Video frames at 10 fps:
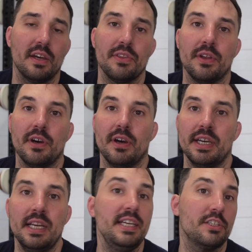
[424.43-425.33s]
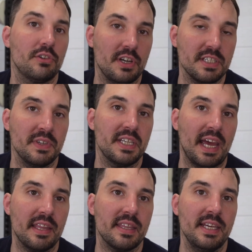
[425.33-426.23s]
The elite CrossFit
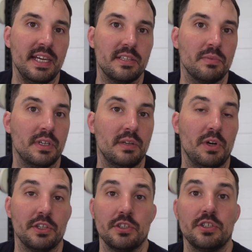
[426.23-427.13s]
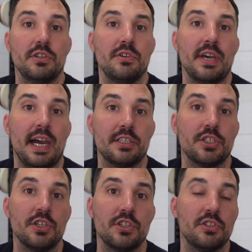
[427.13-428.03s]
athlete will want to do that
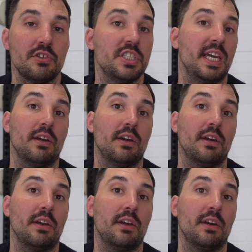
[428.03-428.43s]
just to tick